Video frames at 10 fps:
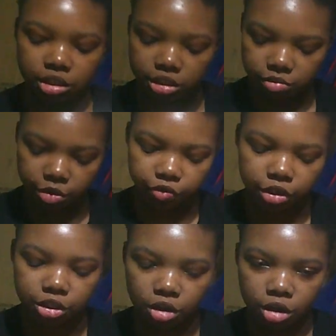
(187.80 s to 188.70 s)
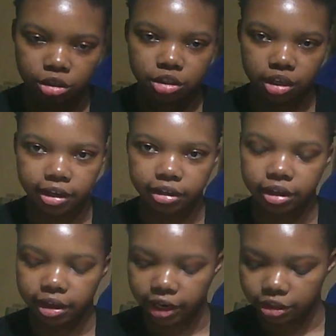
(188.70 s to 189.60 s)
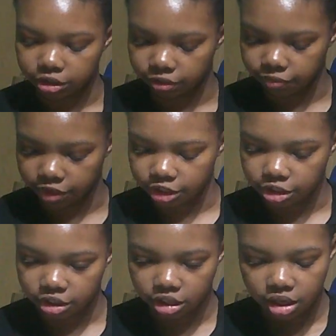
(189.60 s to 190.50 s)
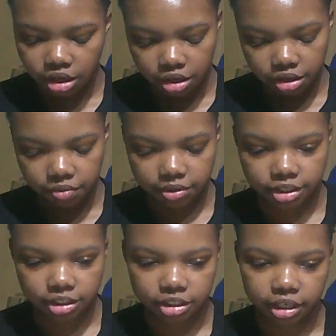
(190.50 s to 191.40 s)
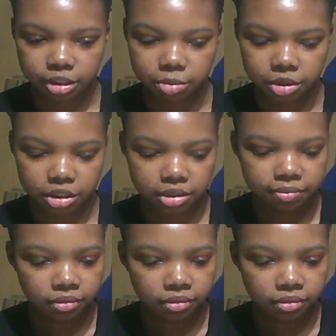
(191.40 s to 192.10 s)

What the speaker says: took me really long to like actually finish with this sketchbook,